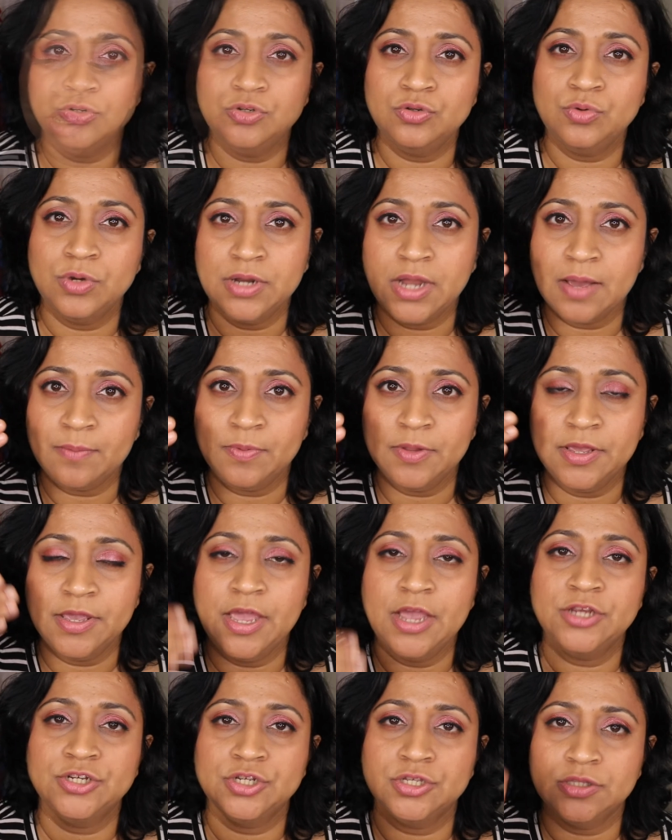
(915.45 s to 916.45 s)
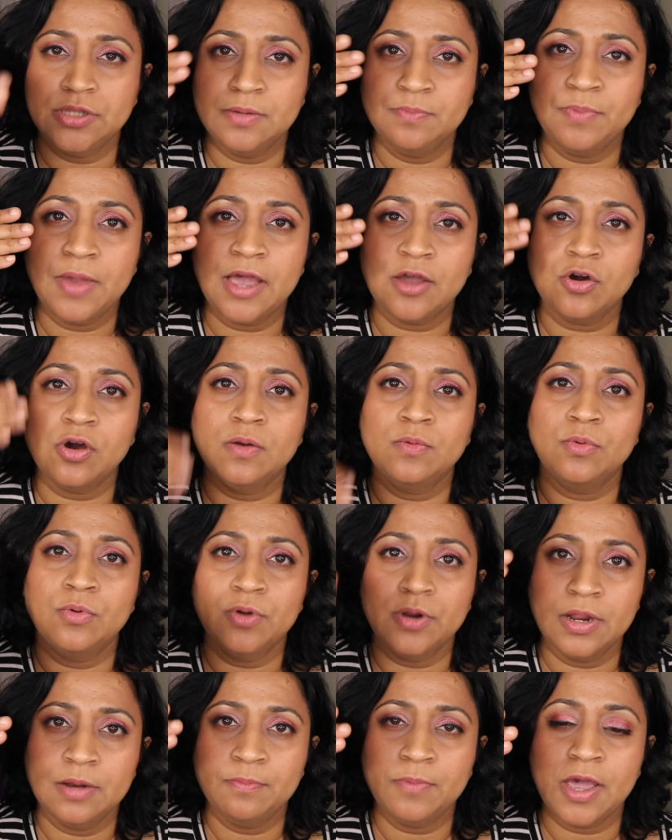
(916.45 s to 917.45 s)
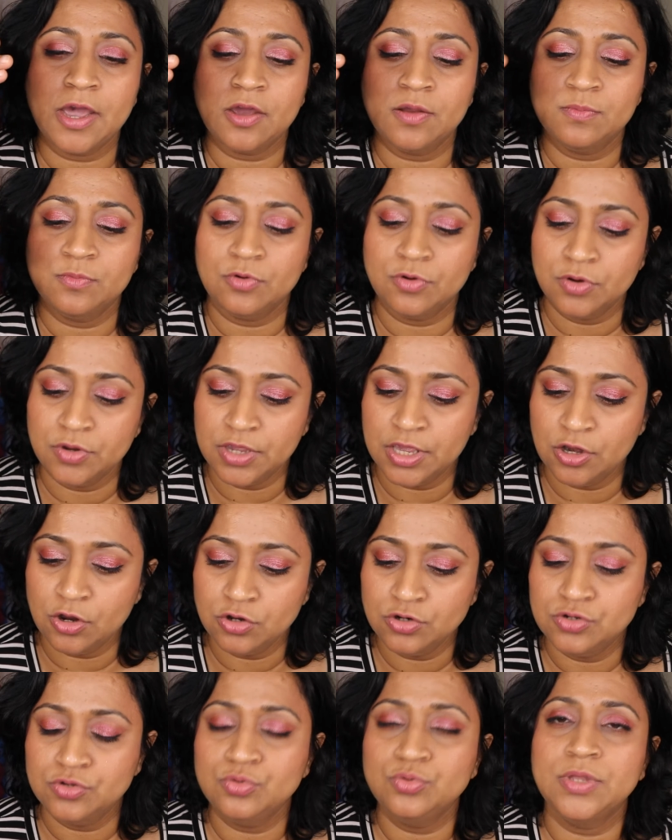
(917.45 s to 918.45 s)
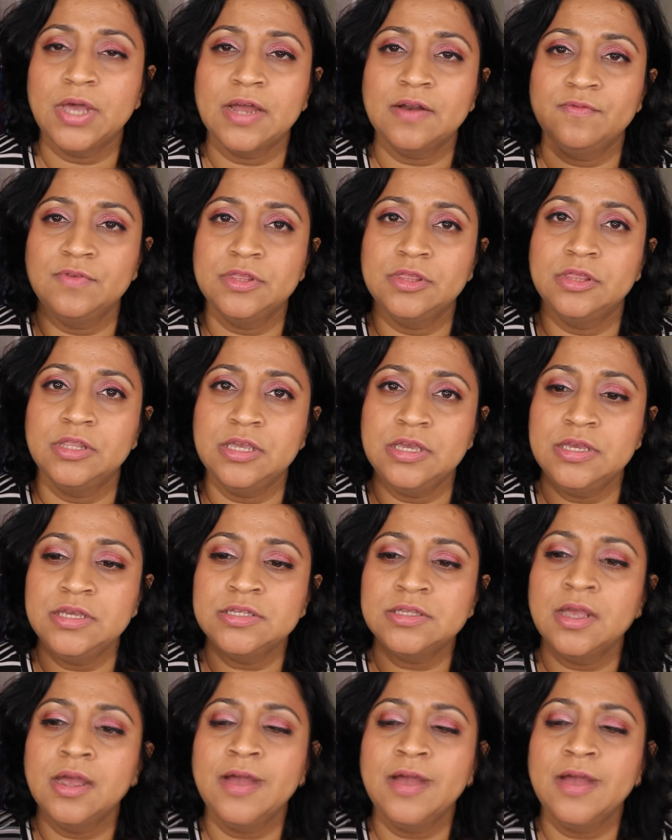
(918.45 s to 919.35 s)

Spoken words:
do an application, then pack on more and pack on more. You cannot do that with these.